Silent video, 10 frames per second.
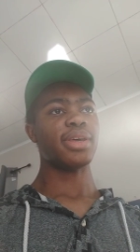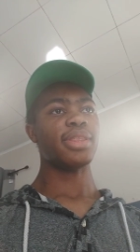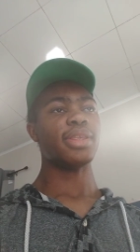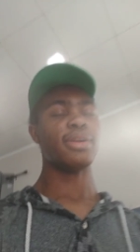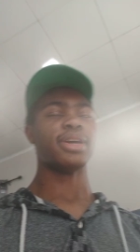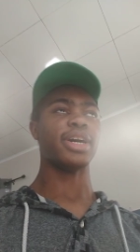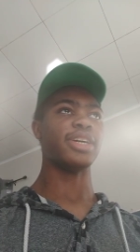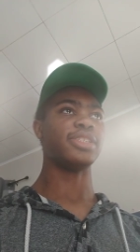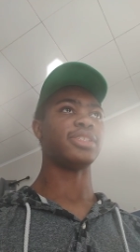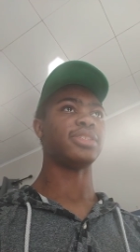thank you
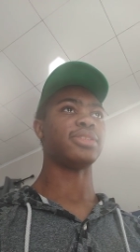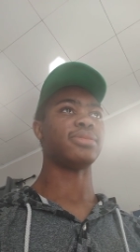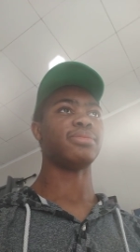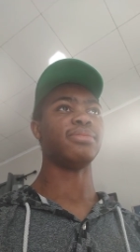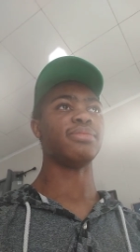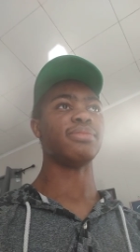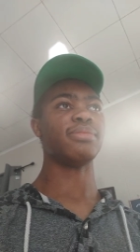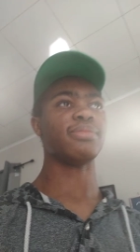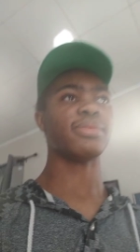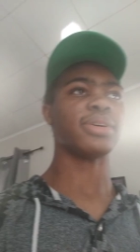guys
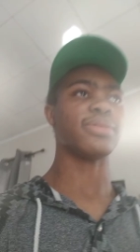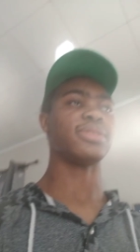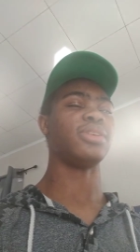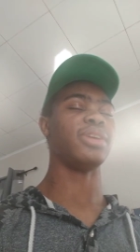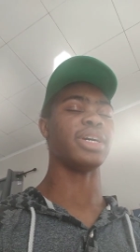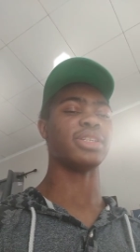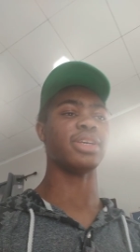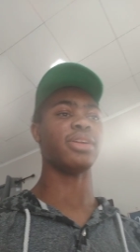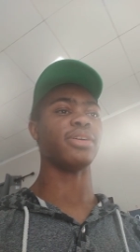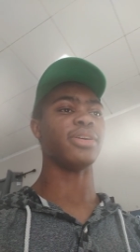i'll see you guys
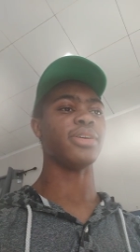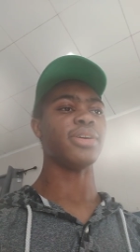later